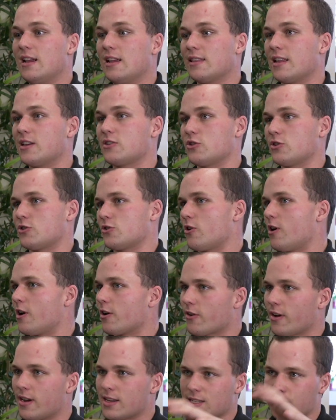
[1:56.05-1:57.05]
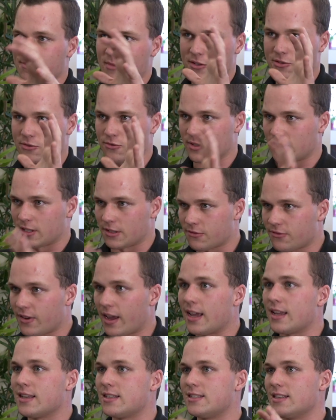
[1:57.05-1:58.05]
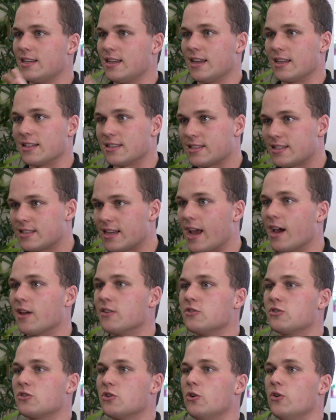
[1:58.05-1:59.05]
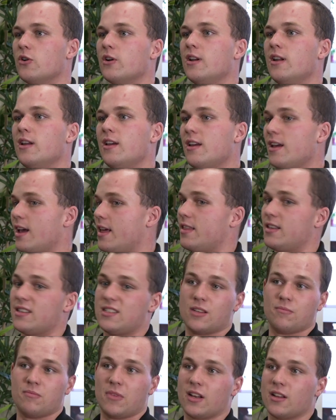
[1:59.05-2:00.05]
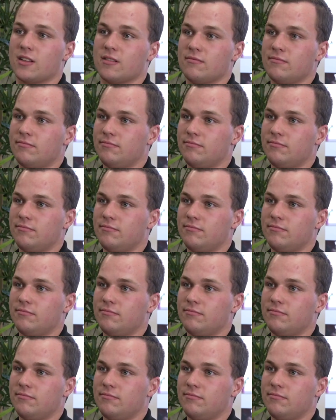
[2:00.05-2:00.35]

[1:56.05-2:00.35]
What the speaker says: let's just try and create something that's really fancy, it sounds good, and then submit it.